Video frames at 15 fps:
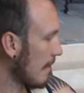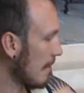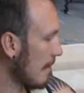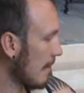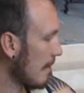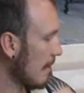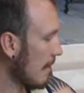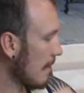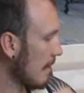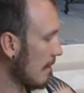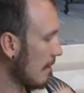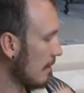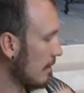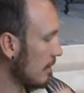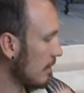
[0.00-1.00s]

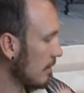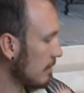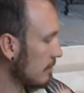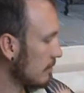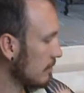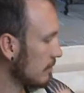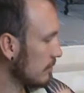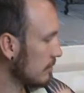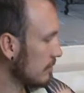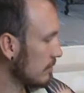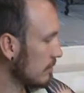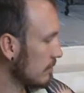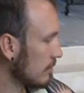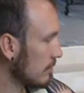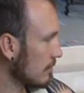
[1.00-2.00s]

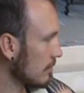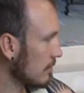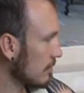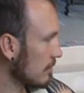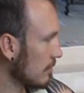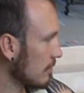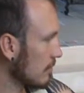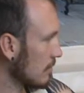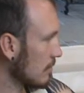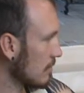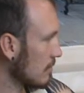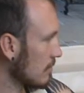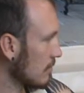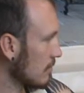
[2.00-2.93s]
(not speaking)